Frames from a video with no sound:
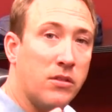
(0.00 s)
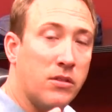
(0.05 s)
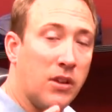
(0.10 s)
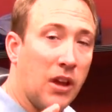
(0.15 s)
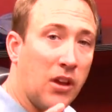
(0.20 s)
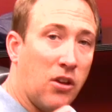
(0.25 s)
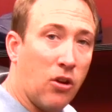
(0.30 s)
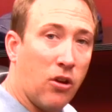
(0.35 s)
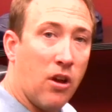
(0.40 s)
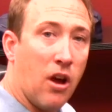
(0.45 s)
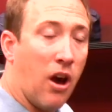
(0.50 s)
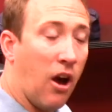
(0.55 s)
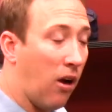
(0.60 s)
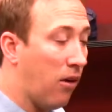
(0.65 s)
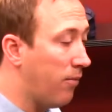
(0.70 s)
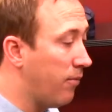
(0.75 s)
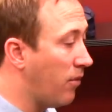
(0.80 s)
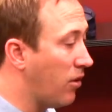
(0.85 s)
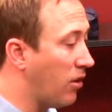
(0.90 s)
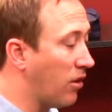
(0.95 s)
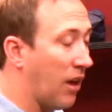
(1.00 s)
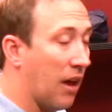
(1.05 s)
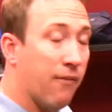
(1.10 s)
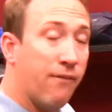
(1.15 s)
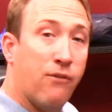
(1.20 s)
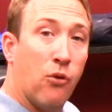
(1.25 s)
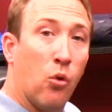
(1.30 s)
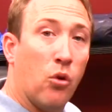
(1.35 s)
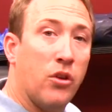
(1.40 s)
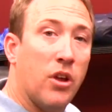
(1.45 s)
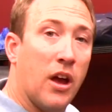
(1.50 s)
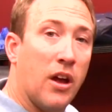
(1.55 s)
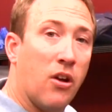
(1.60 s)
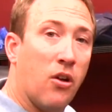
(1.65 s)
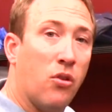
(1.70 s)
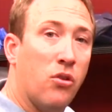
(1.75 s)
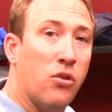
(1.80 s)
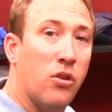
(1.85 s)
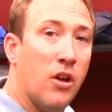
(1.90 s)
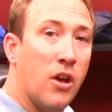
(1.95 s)
Take your car. You got four
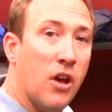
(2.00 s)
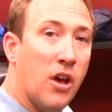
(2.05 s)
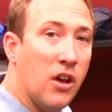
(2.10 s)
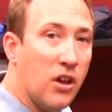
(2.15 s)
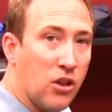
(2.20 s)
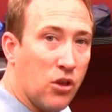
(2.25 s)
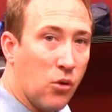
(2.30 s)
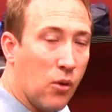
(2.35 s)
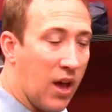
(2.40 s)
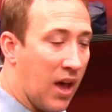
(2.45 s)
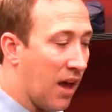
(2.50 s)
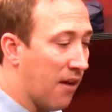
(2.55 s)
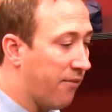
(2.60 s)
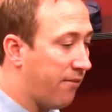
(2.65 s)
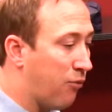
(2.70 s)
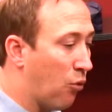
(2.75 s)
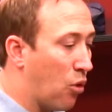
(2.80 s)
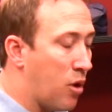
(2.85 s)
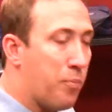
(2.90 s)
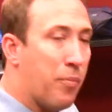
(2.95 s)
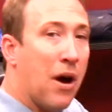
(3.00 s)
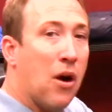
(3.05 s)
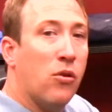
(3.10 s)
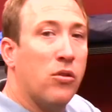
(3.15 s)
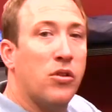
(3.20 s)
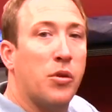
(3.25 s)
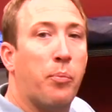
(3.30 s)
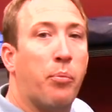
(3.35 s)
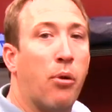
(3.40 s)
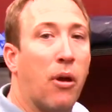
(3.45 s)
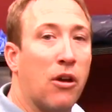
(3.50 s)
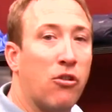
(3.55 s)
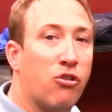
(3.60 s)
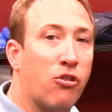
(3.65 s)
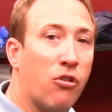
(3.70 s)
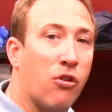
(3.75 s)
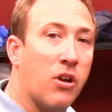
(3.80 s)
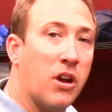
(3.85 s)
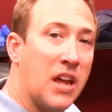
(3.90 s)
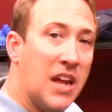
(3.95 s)
tires, you have 40 pounds of
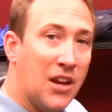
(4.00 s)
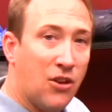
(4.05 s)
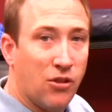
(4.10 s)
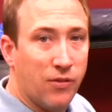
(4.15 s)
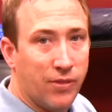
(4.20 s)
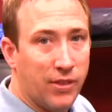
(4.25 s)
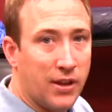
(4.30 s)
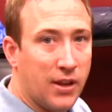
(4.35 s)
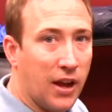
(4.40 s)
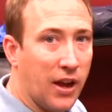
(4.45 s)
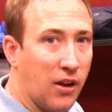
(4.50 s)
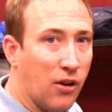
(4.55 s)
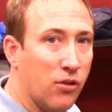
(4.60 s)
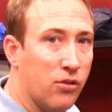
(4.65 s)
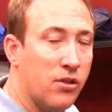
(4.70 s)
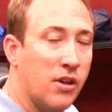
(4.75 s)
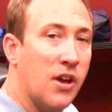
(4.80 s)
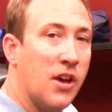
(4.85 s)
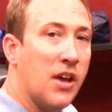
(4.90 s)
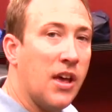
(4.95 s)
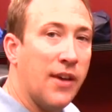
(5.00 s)
pressure in each of the tires.